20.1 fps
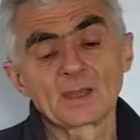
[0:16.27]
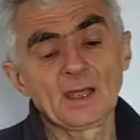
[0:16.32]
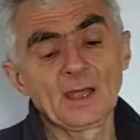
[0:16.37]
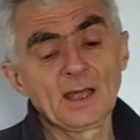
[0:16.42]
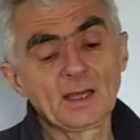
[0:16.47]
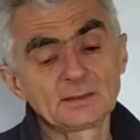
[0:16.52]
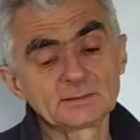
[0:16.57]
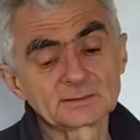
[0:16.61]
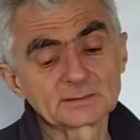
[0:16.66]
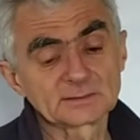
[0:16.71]

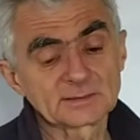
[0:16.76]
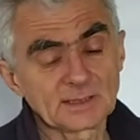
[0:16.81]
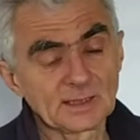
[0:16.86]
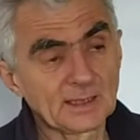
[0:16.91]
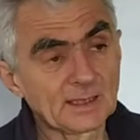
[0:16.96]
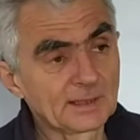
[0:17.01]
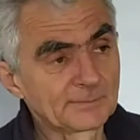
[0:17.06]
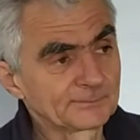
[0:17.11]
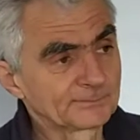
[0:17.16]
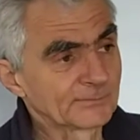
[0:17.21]
and
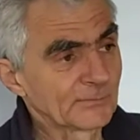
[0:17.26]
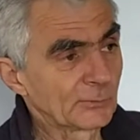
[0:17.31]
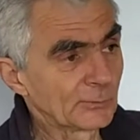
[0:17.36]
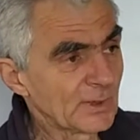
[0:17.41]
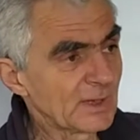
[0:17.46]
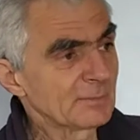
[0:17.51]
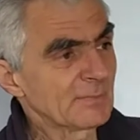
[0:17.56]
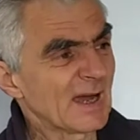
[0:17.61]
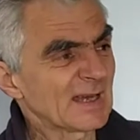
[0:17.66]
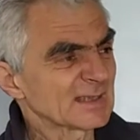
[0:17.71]

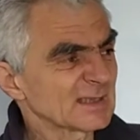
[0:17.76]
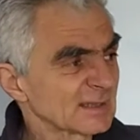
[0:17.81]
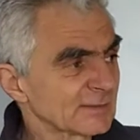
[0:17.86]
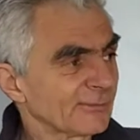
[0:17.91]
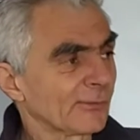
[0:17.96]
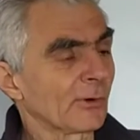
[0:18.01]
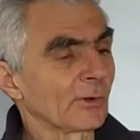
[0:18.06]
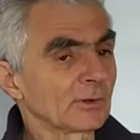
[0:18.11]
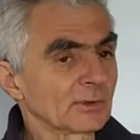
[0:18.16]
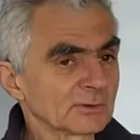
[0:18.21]
we must
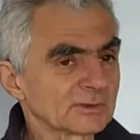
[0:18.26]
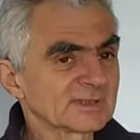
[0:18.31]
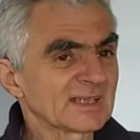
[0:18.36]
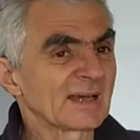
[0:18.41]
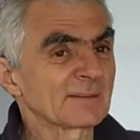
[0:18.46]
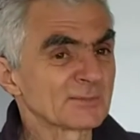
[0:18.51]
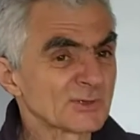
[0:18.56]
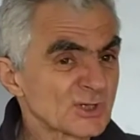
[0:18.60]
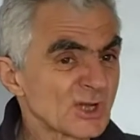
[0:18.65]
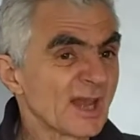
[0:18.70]
follow
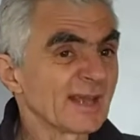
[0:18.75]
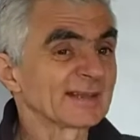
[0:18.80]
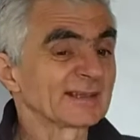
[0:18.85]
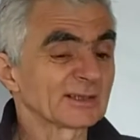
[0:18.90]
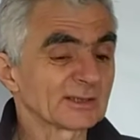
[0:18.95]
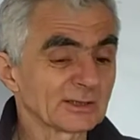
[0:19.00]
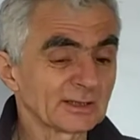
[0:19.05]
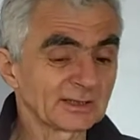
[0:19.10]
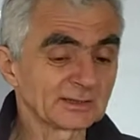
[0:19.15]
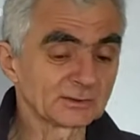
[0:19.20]
some
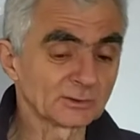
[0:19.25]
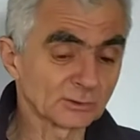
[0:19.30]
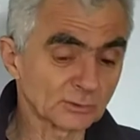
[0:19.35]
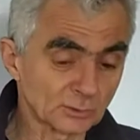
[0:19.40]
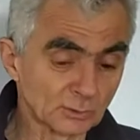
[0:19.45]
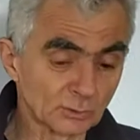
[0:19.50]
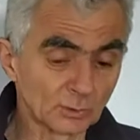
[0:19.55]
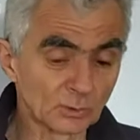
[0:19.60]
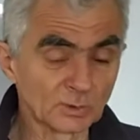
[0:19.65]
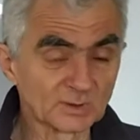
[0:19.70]
general
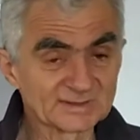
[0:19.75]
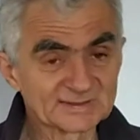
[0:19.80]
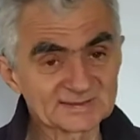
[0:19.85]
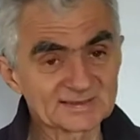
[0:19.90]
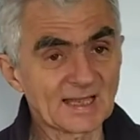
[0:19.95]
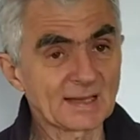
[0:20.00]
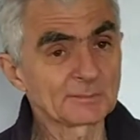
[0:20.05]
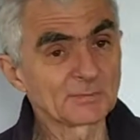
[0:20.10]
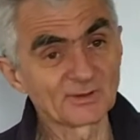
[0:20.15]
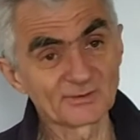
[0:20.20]
rules,
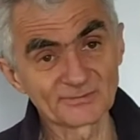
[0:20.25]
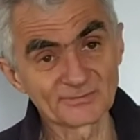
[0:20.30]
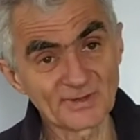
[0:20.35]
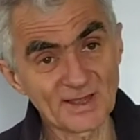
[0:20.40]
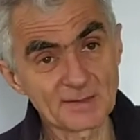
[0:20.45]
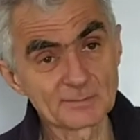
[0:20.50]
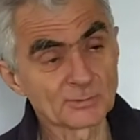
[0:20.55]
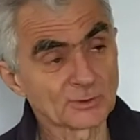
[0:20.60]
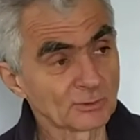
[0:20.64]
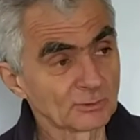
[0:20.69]
some of
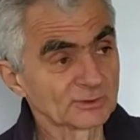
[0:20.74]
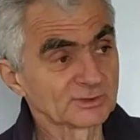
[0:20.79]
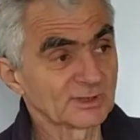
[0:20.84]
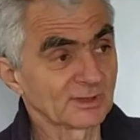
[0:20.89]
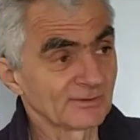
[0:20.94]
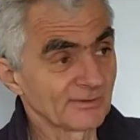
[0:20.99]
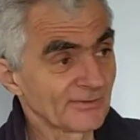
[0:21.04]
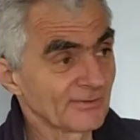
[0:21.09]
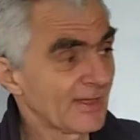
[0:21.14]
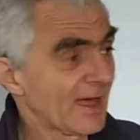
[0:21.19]
them rules
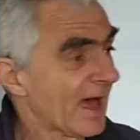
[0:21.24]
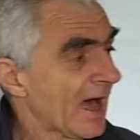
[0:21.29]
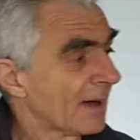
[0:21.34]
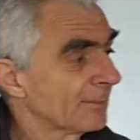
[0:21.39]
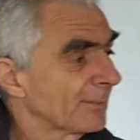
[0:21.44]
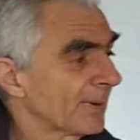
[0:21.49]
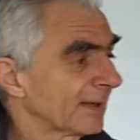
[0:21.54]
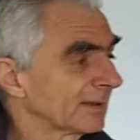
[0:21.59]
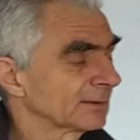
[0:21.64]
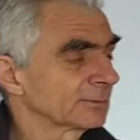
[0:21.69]
of
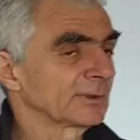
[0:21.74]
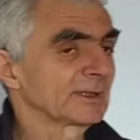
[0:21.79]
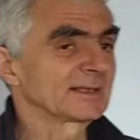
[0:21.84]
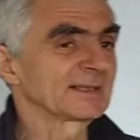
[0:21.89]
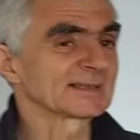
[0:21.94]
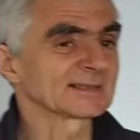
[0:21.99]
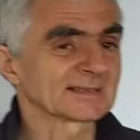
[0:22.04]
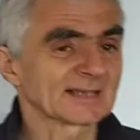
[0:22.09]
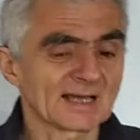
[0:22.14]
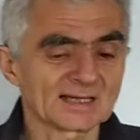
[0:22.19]
thumb, and we
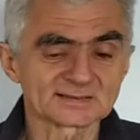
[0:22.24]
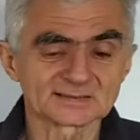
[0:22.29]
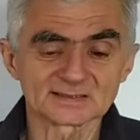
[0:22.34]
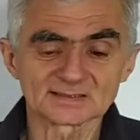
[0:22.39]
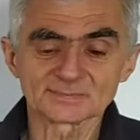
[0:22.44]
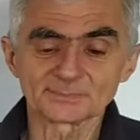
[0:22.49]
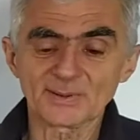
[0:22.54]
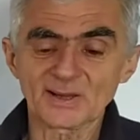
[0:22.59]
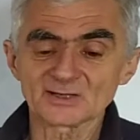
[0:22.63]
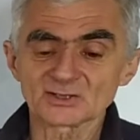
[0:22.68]
discussed
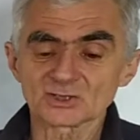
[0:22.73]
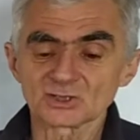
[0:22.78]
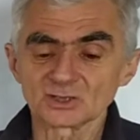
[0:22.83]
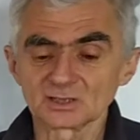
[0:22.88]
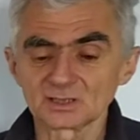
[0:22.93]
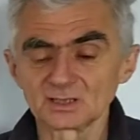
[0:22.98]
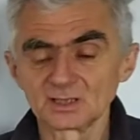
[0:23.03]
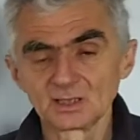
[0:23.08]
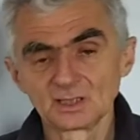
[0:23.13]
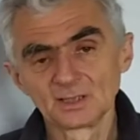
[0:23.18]

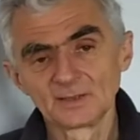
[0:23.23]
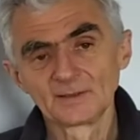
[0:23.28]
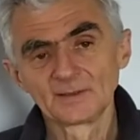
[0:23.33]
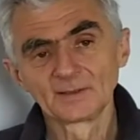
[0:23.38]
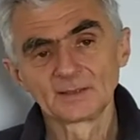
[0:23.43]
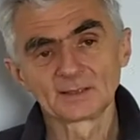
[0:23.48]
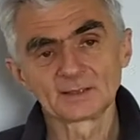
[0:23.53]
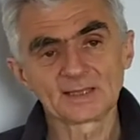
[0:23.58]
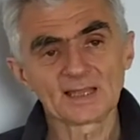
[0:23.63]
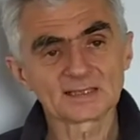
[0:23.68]
especially
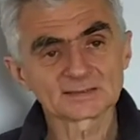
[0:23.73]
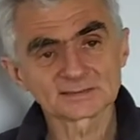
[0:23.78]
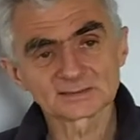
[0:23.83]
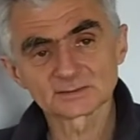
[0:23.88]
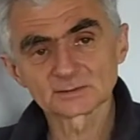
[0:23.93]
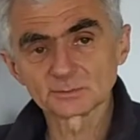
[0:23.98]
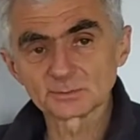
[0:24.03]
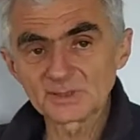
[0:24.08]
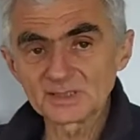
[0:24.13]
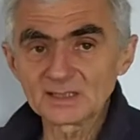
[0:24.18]

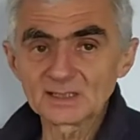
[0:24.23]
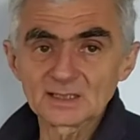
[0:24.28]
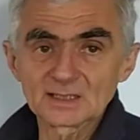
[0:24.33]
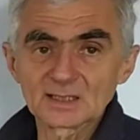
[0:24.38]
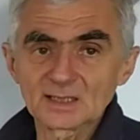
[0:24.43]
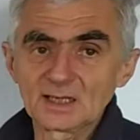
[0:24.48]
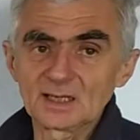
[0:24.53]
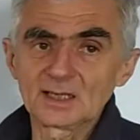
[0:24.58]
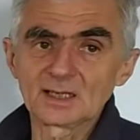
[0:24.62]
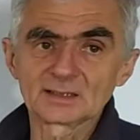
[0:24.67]
last week
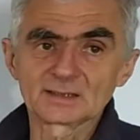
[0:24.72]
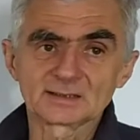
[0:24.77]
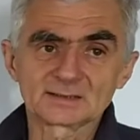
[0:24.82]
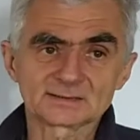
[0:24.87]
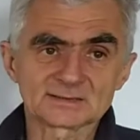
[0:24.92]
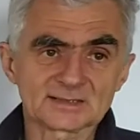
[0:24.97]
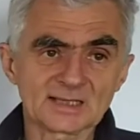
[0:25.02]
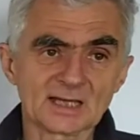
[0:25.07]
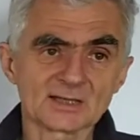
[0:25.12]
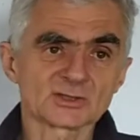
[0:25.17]

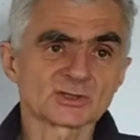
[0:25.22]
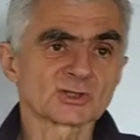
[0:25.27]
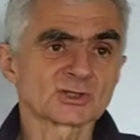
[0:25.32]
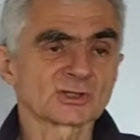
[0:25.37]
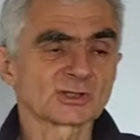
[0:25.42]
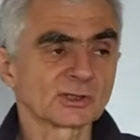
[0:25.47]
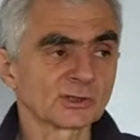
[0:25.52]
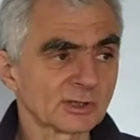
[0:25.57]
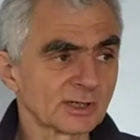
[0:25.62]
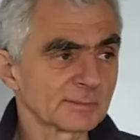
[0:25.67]
such
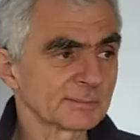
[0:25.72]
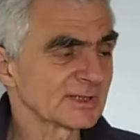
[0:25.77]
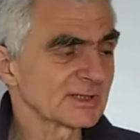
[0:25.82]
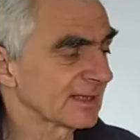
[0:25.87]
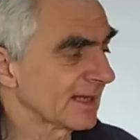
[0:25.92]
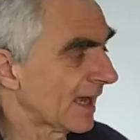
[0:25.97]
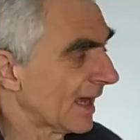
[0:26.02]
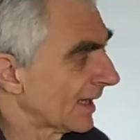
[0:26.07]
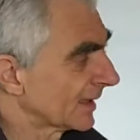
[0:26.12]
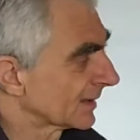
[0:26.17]

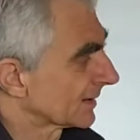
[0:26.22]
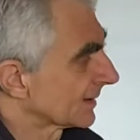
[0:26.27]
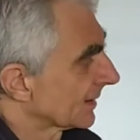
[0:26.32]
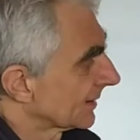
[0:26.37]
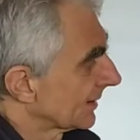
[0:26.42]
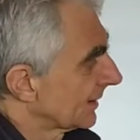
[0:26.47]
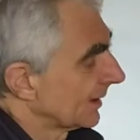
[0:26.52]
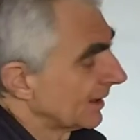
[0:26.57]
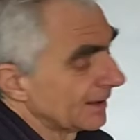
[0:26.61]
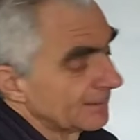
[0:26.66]
terms as
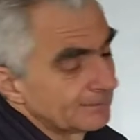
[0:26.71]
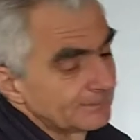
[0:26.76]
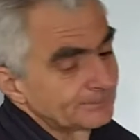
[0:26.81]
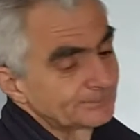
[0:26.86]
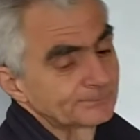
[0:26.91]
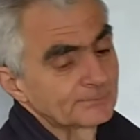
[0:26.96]
the